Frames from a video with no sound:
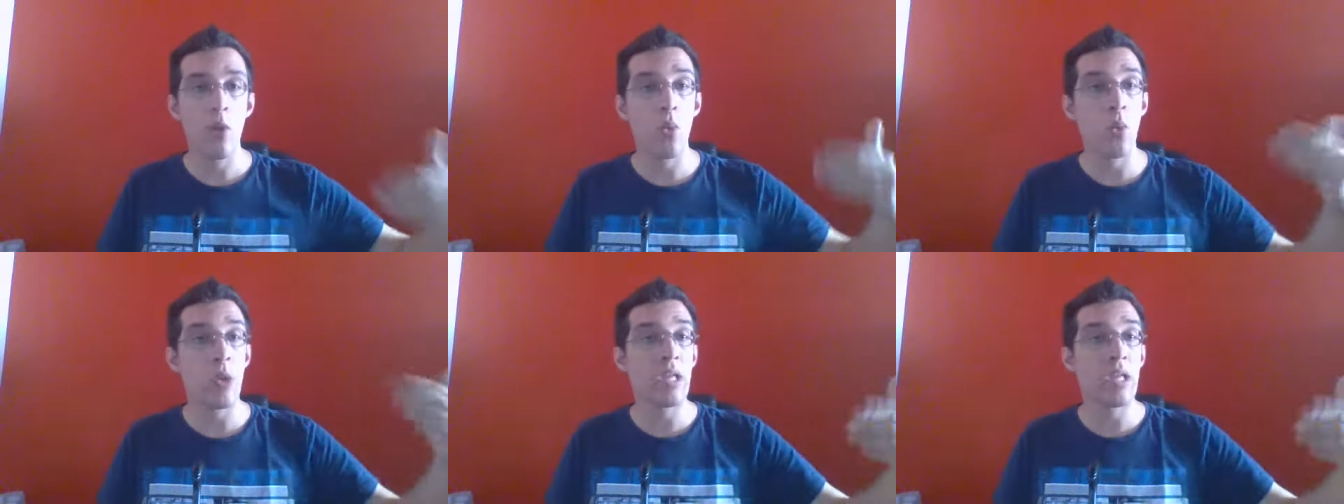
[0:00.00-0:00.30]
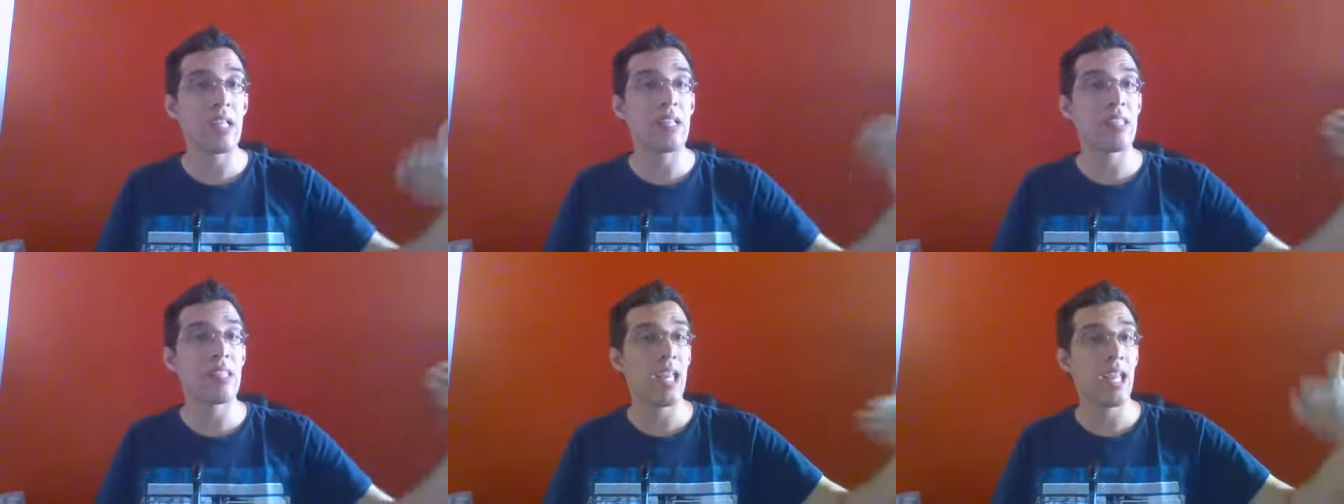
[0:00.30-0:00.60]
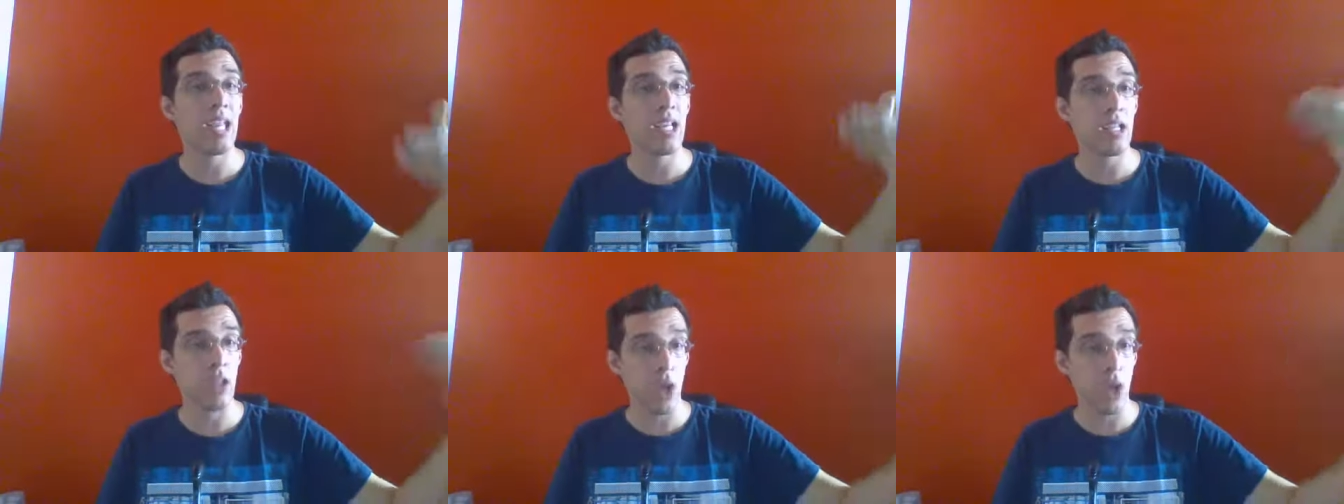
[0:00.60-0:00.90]
will
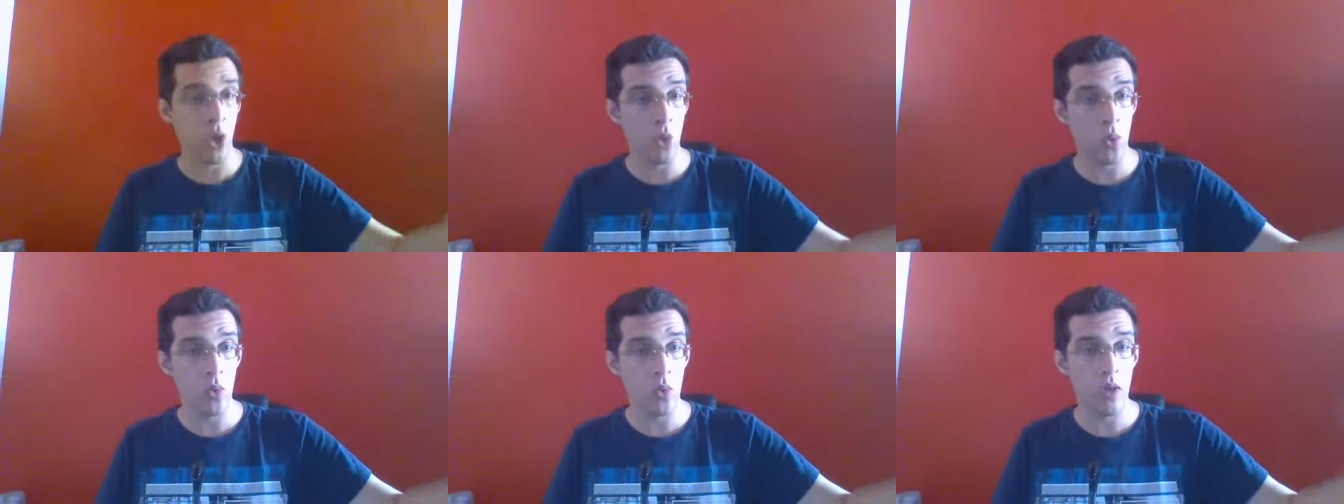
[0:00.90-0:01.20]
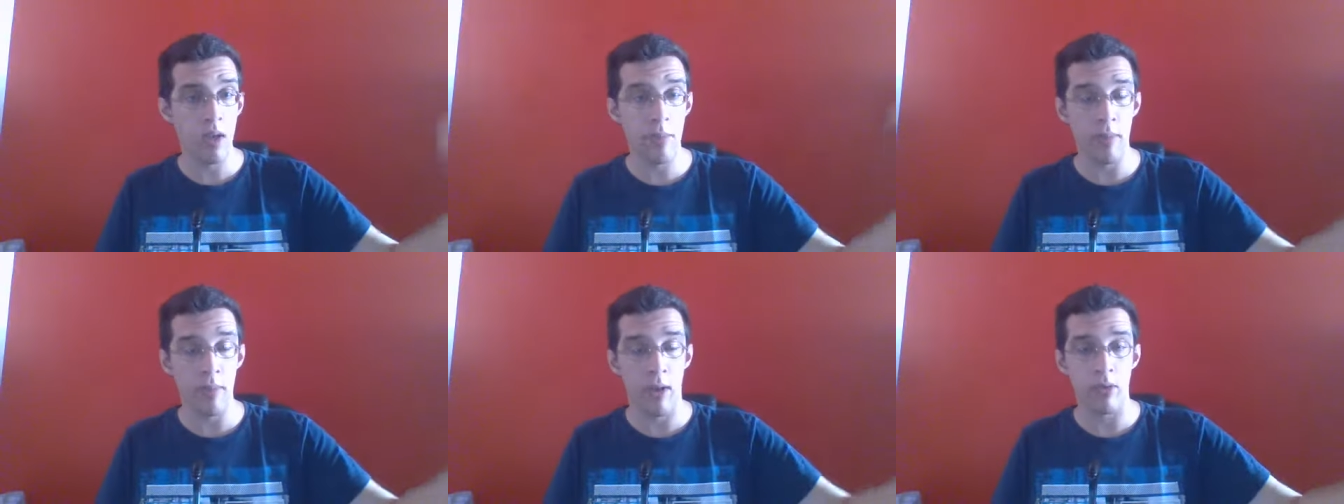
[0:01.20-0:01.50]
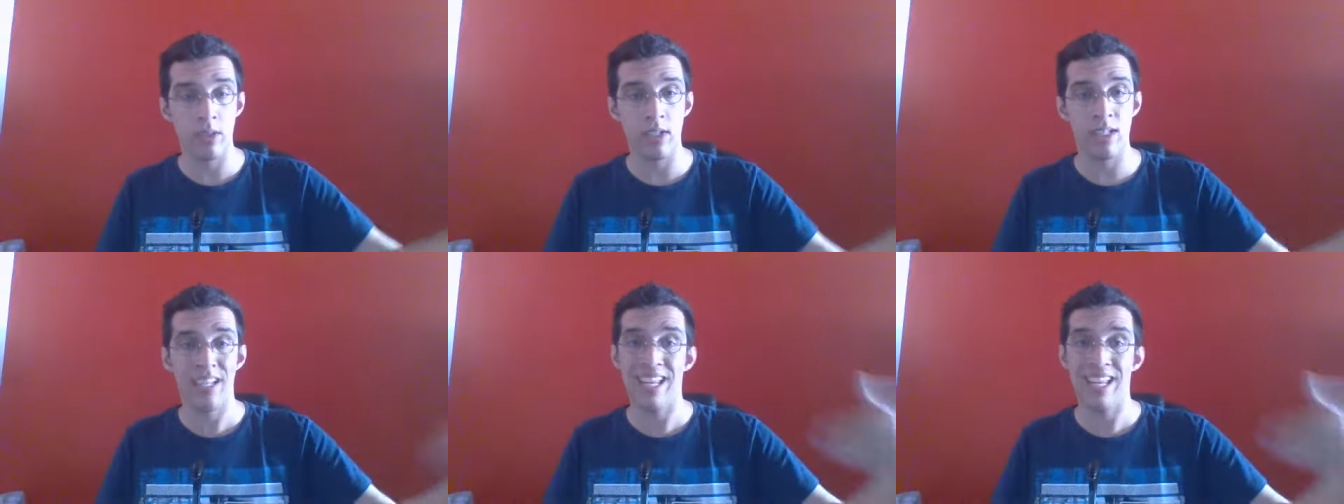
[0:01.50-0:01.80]
they know
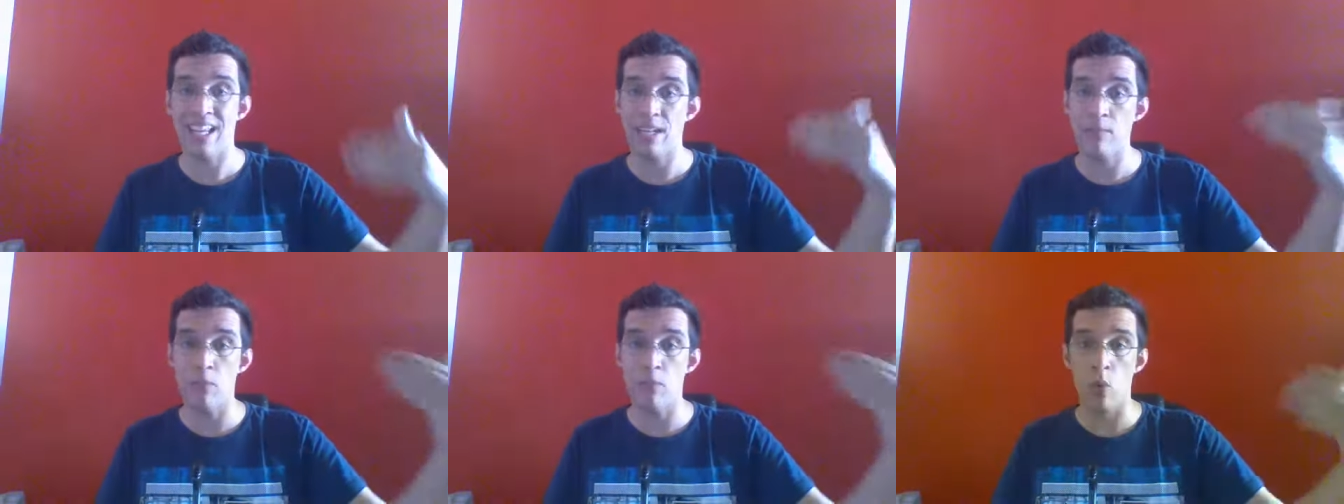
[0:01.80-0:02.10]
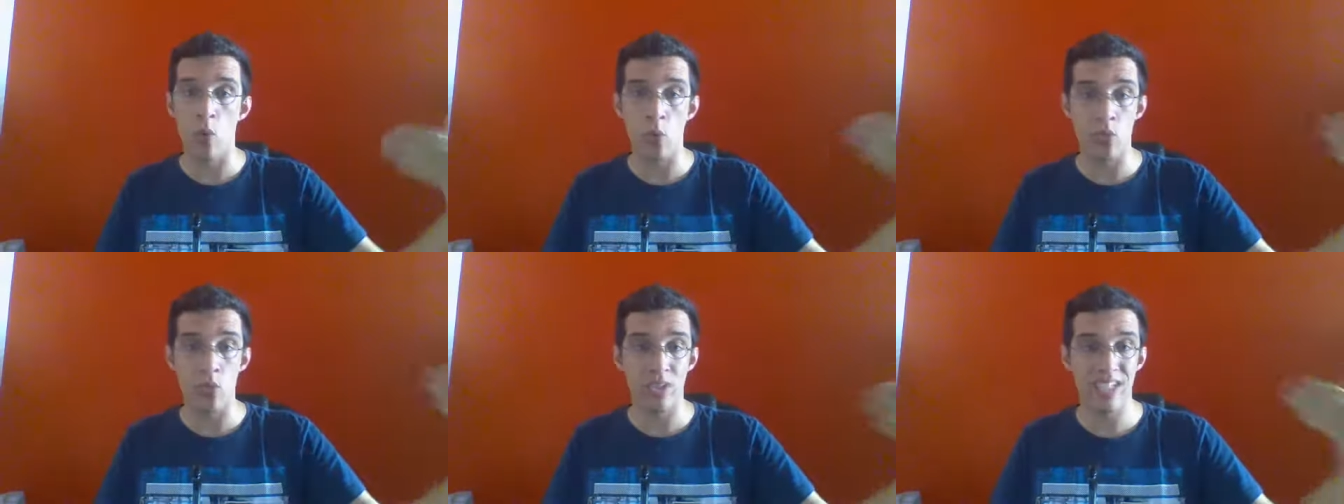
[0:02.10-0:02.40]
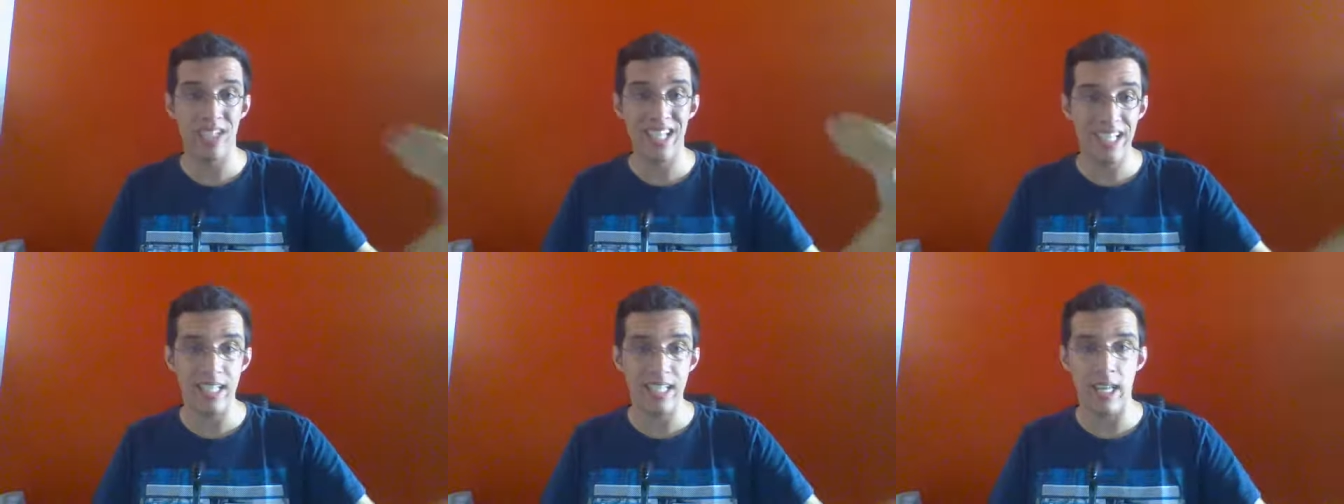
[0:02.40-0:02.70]
about it in more
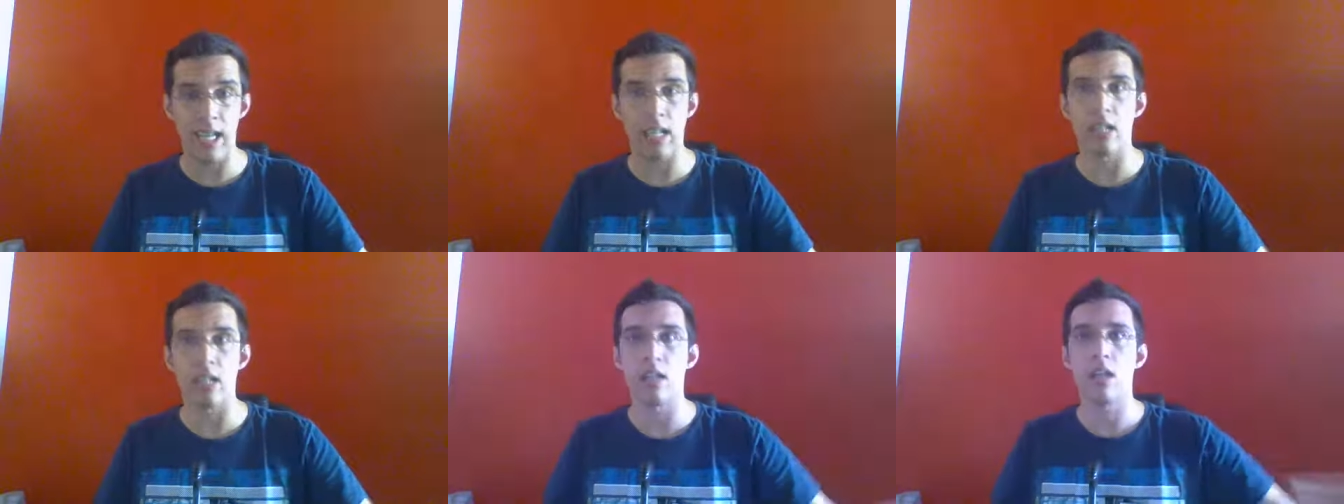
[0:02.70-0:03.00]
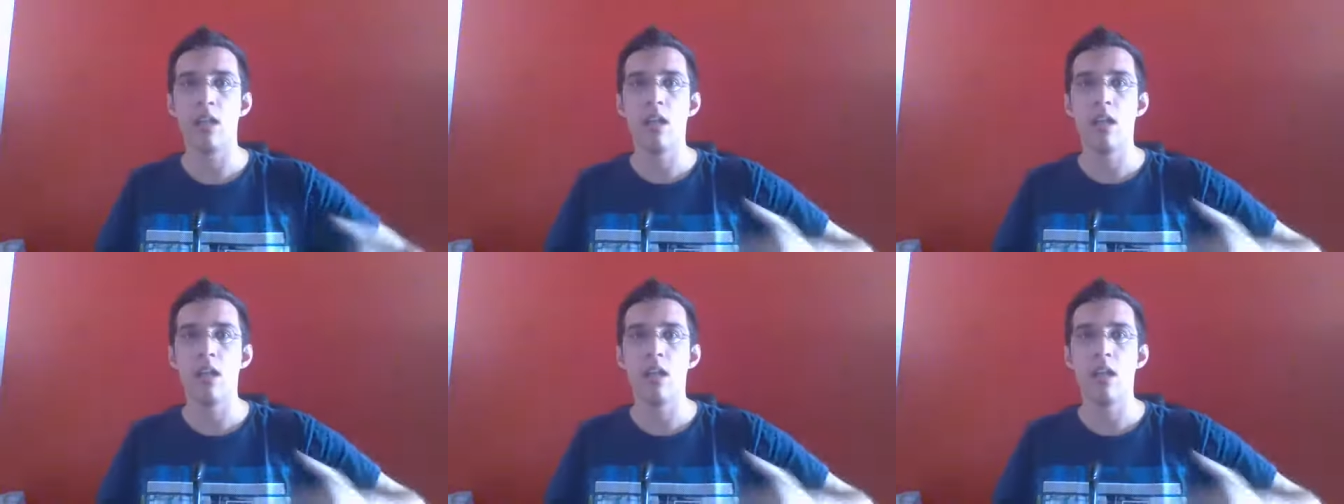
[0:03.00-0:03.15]
detail.